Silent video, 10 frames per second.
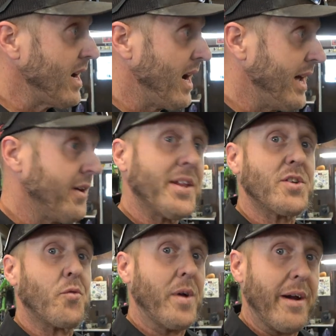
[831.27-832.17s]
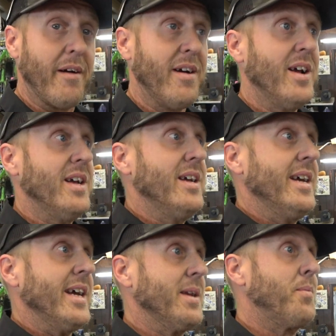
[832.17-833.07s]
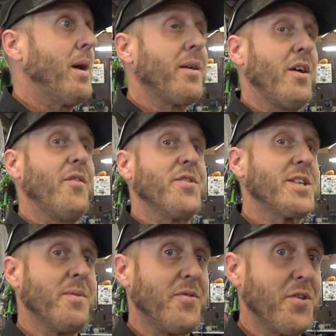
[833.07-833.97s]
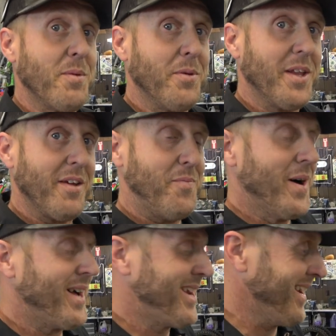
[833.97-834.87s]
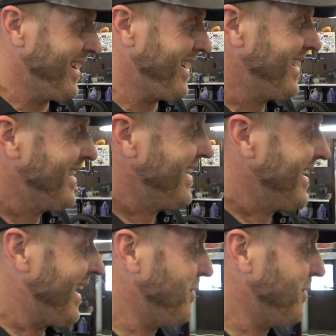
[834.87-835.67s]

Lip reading: I know that's rare and probably hard for some of you to believe, but I